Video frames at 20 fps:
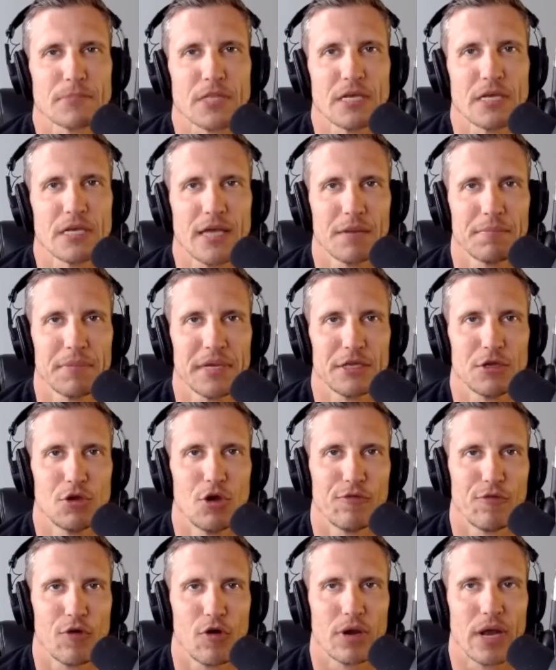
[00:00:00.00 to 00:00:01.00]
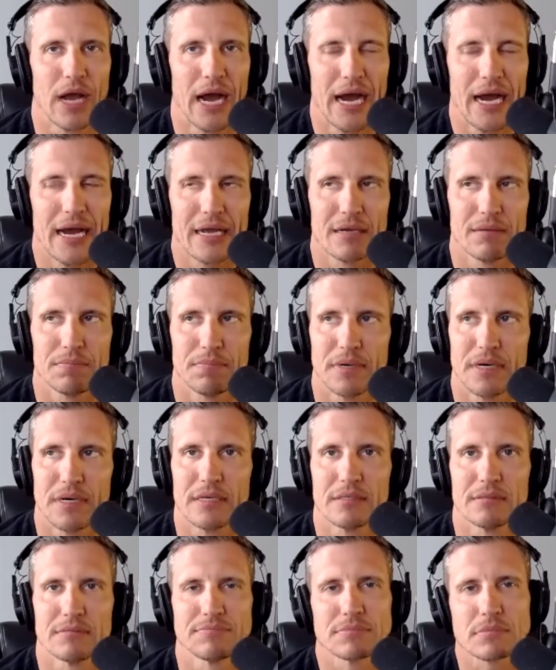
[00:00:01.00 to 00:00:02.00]
not a big UFO guy,
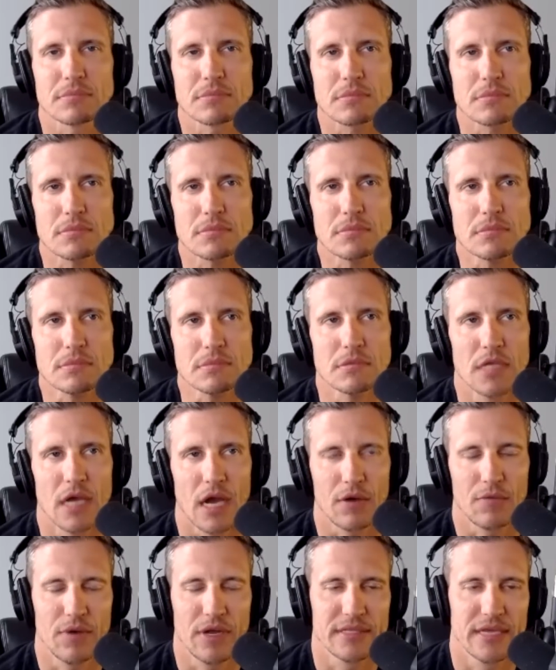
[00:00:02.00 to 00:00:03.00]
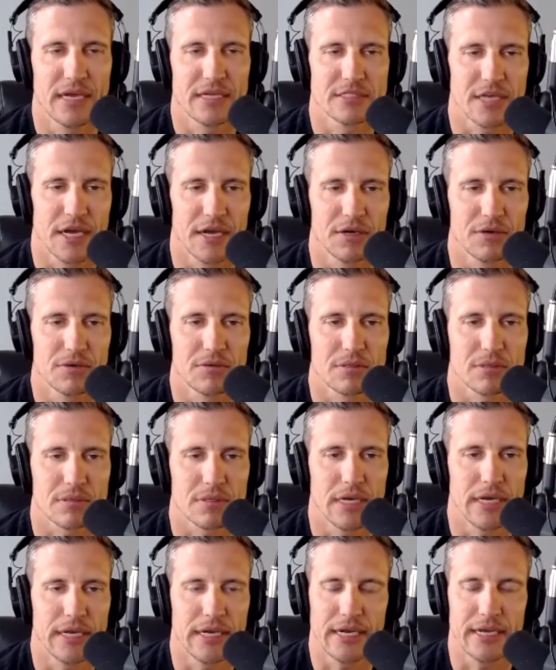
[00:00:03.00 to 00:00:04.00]
but I read that title
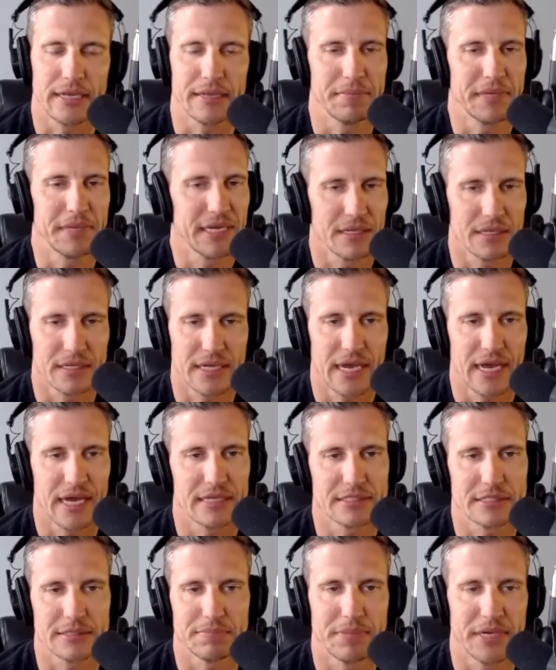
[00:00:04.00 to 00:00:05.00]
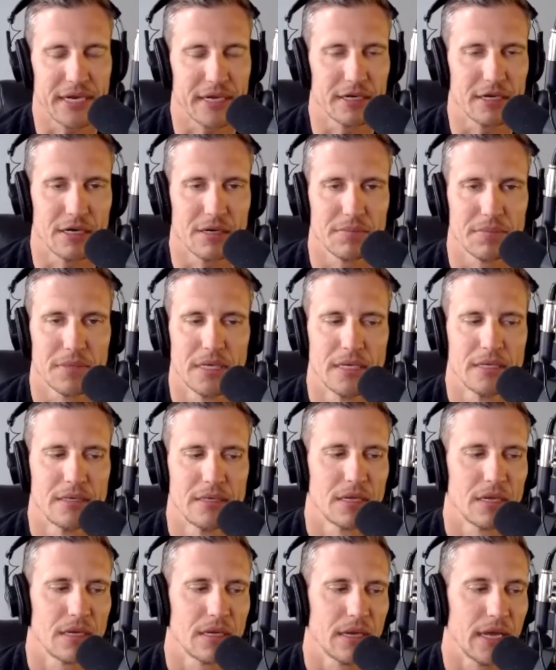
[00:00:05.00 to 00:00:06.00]
and I immediately had to pick it up
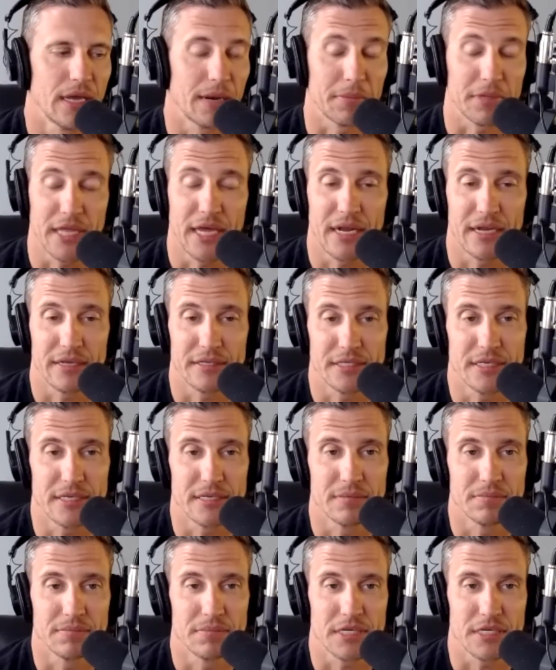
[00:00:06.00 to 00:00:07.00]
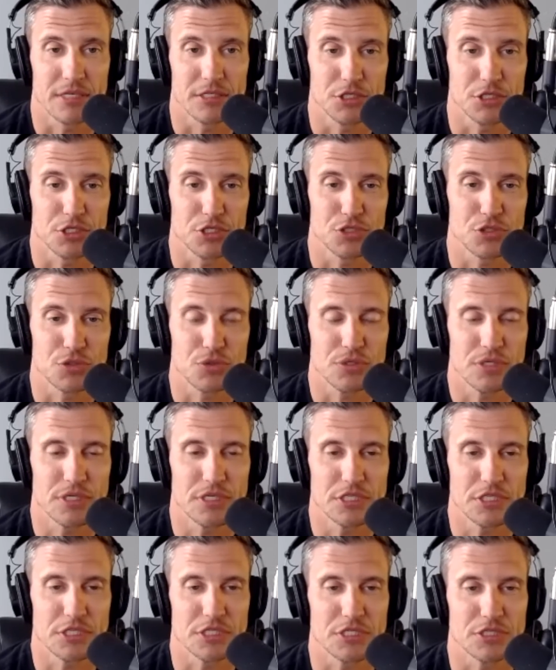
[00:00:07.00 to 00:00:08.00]
and I'm glad I did because your story
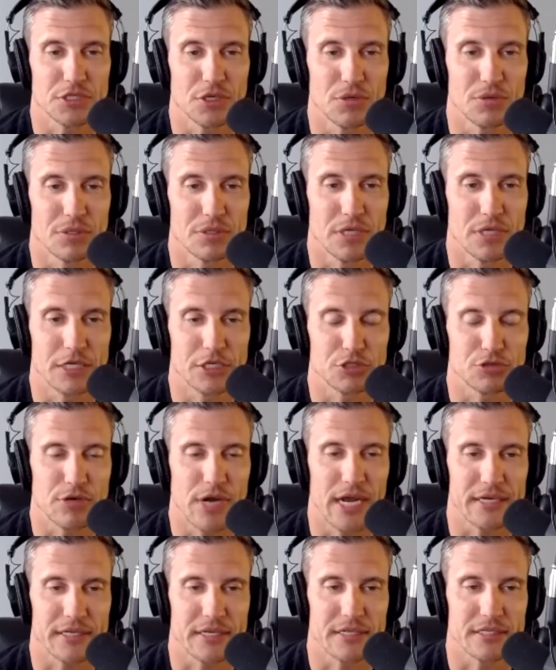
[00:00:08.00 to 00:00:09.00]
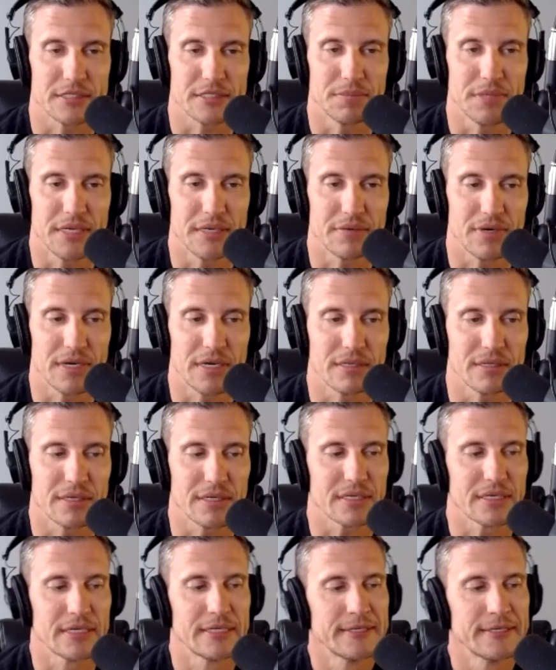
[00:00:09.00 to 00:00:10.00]
is just so attracting to me, right?
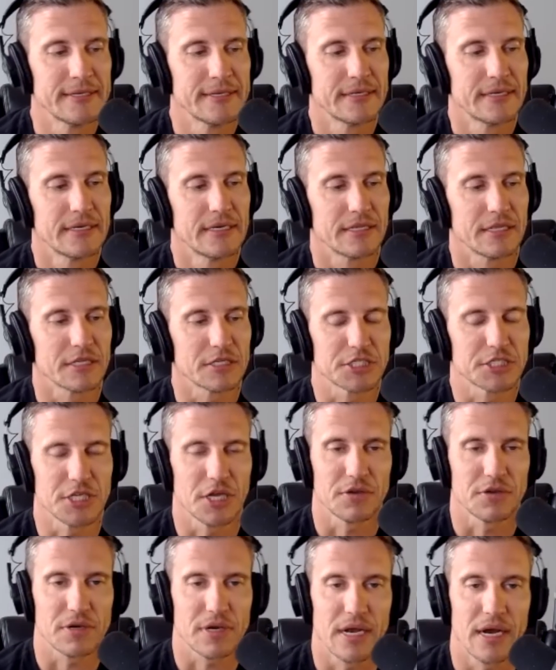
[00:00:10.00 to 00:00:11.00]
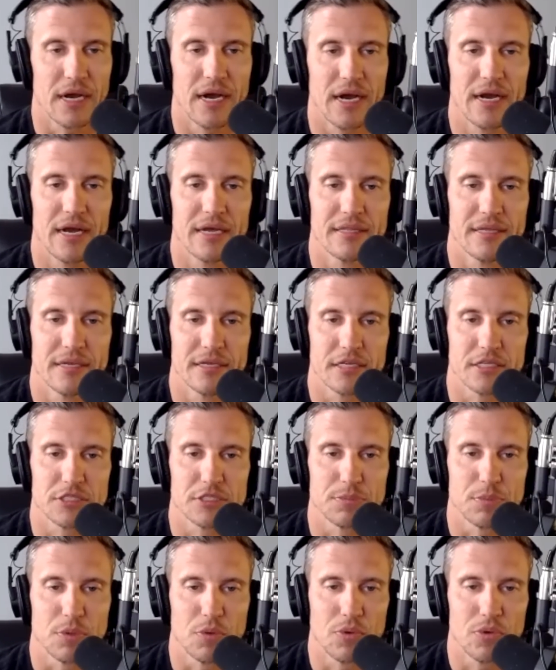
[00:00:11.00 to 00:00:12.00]
Like this Southern guy that
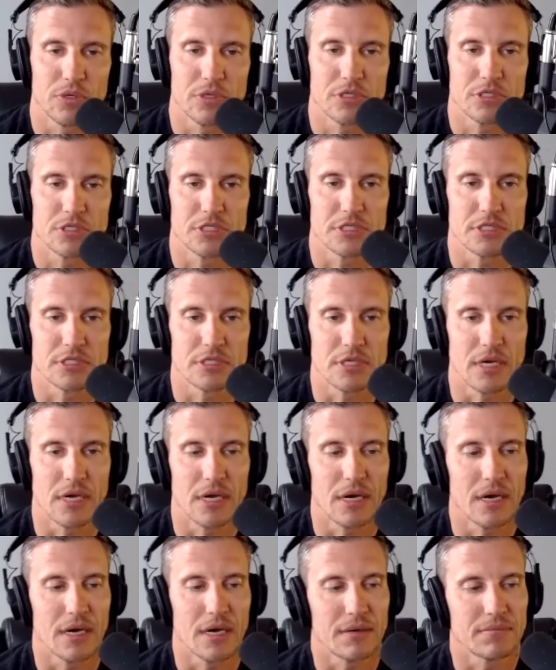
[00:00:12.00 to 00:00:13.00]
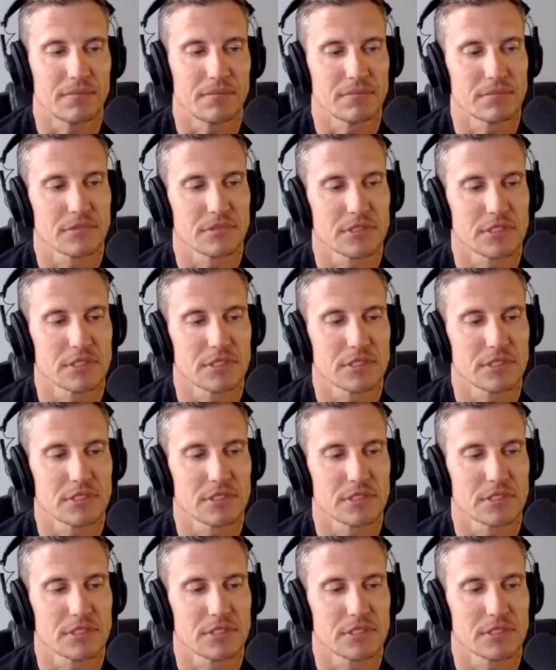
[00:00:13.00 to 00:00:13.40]
explores um,